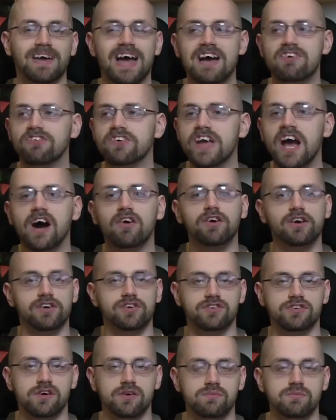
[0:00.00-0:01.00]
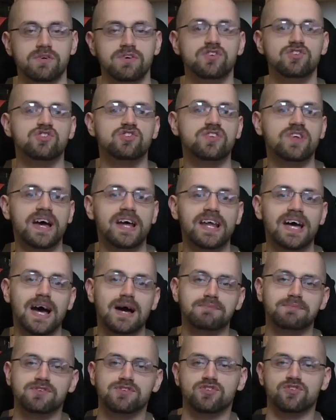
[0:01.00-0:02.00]
every hour or so. Stand
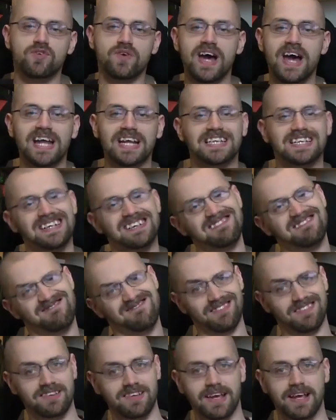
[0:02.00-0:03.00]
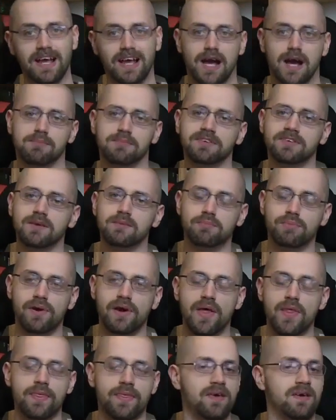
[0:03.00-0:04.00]
up, stretch, take a couple deep
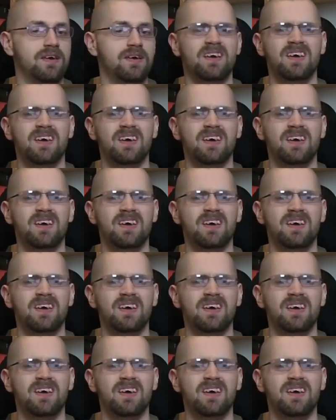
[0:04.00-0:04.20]
breaths,